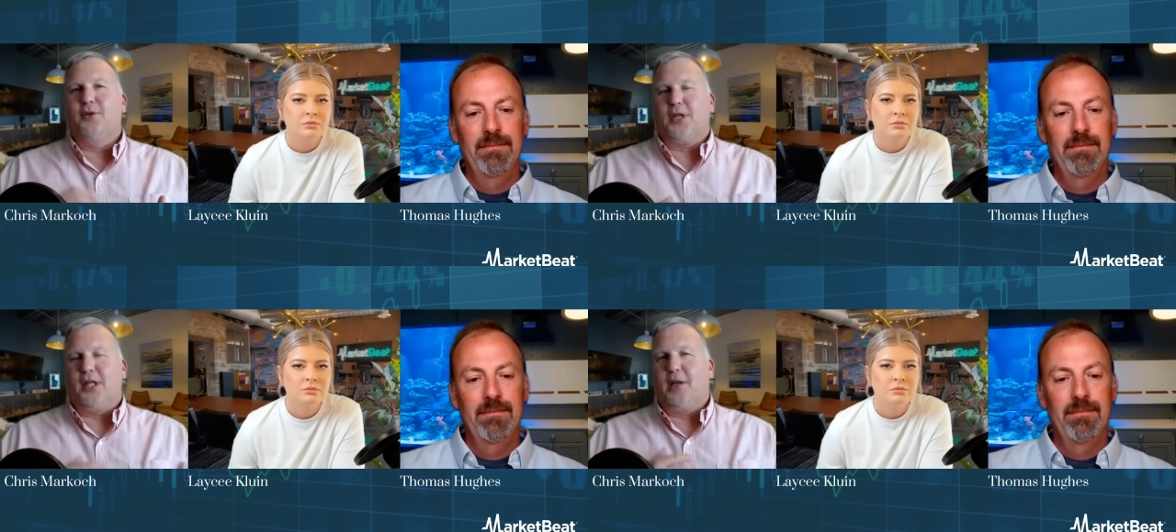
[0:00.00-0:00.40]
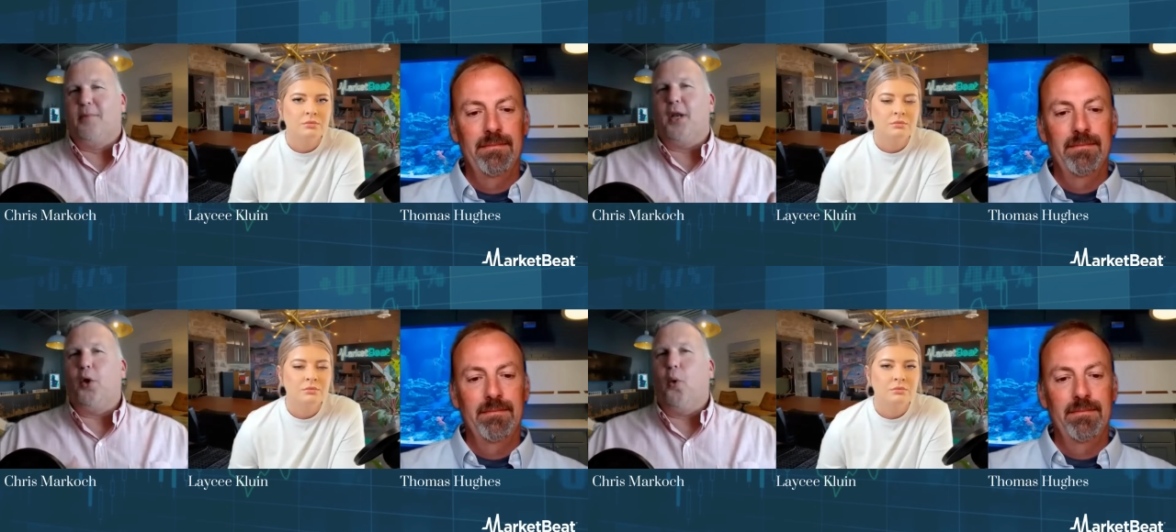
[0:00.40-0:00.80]
Speaker 1: there's a
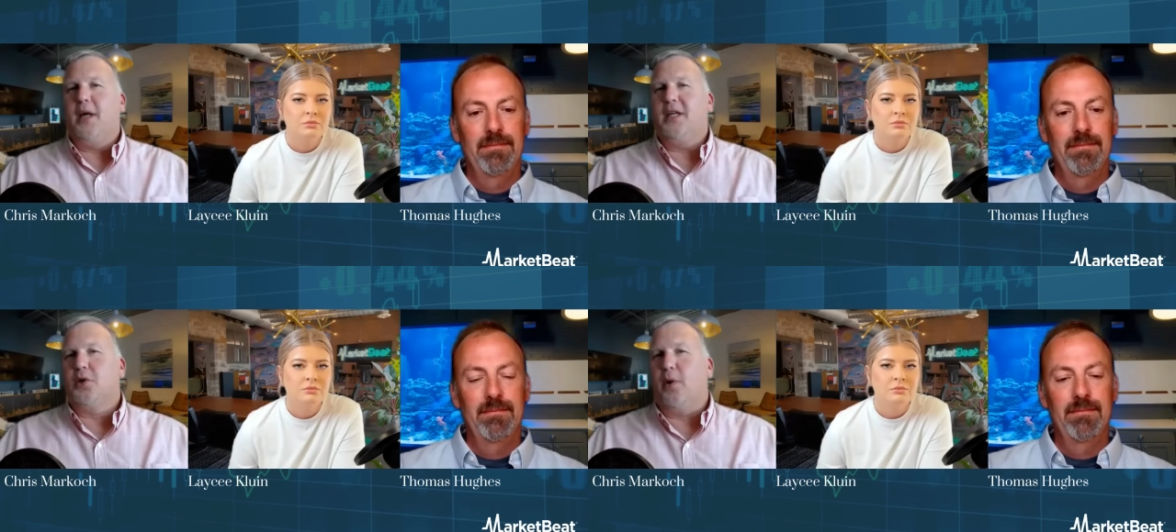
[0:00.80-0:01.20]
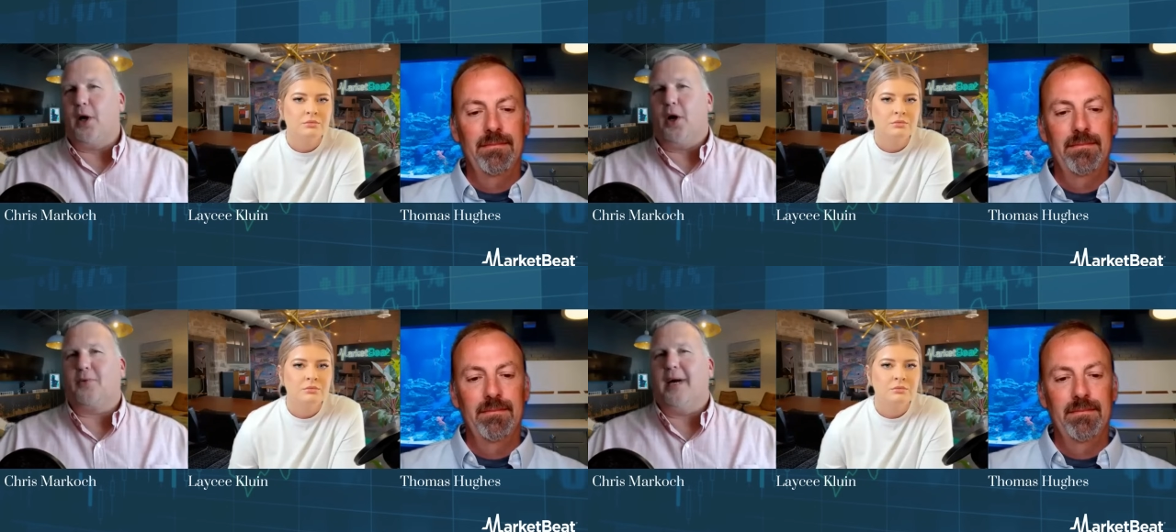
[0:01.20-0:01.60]
little bit of noise
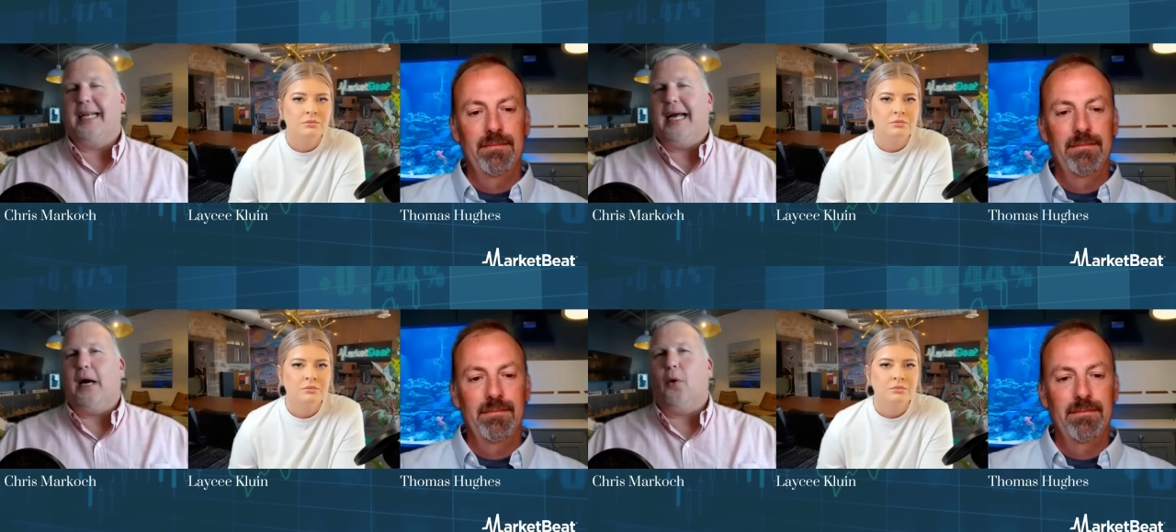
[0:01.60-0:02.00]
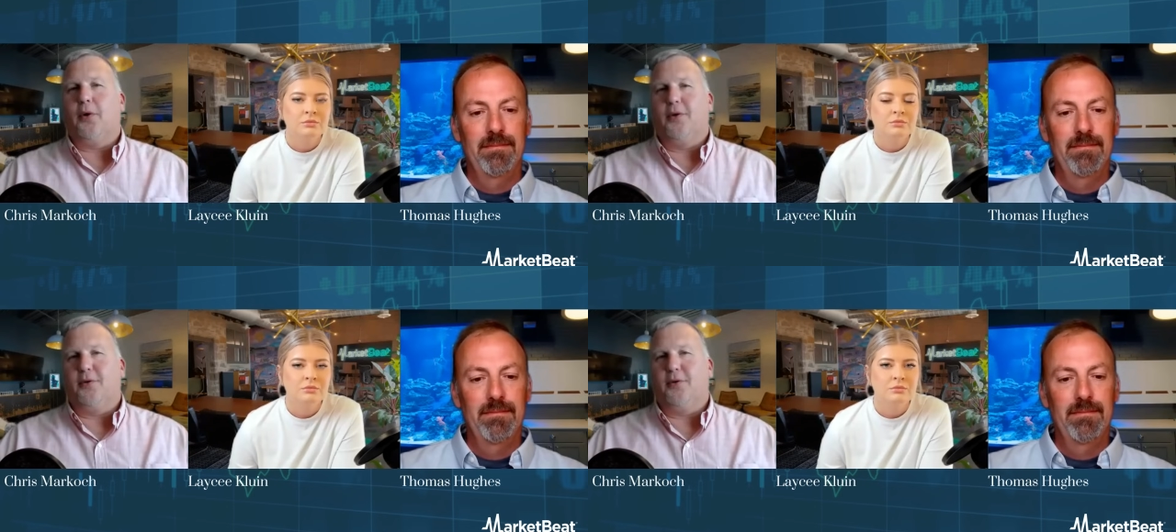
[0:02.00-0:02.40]
going on right
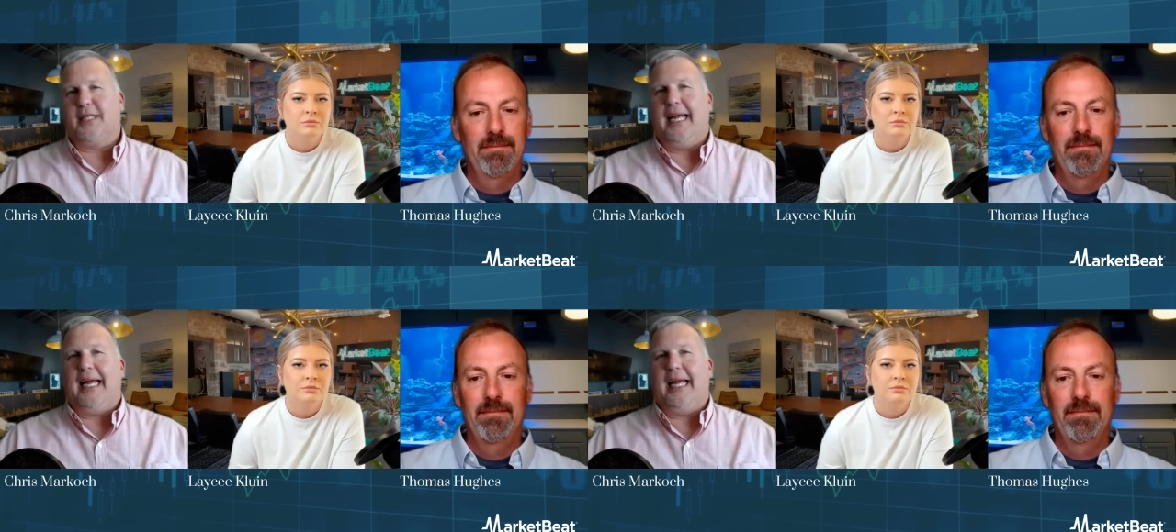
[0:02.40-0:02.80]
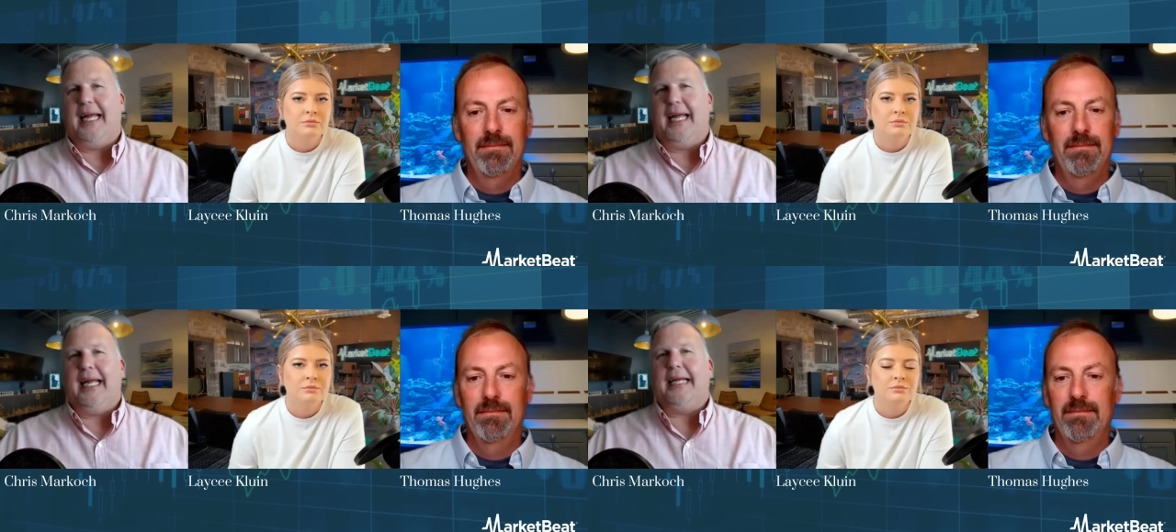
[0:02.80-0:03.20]
now where they're
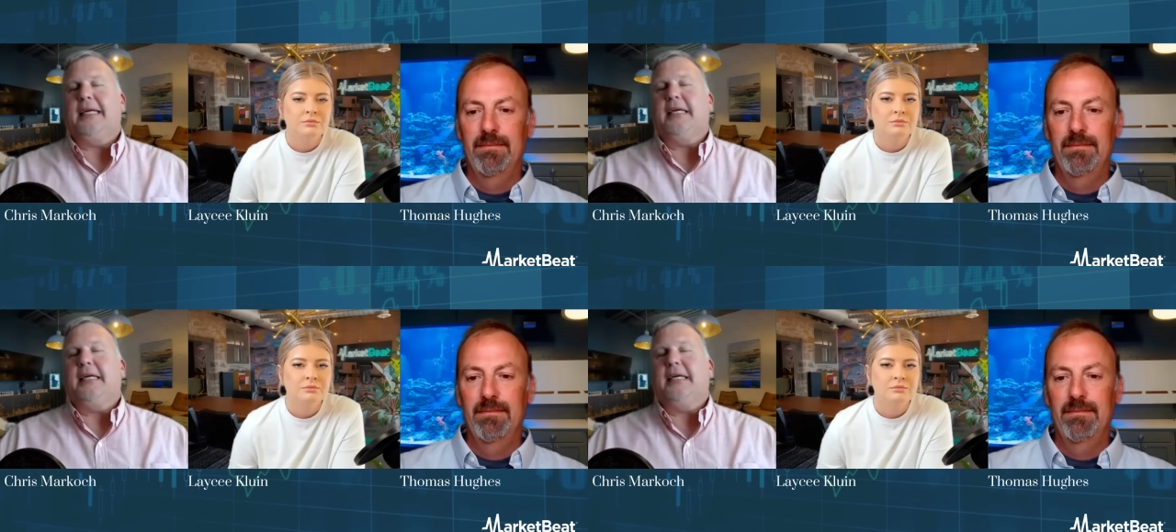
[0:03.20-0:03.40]
saying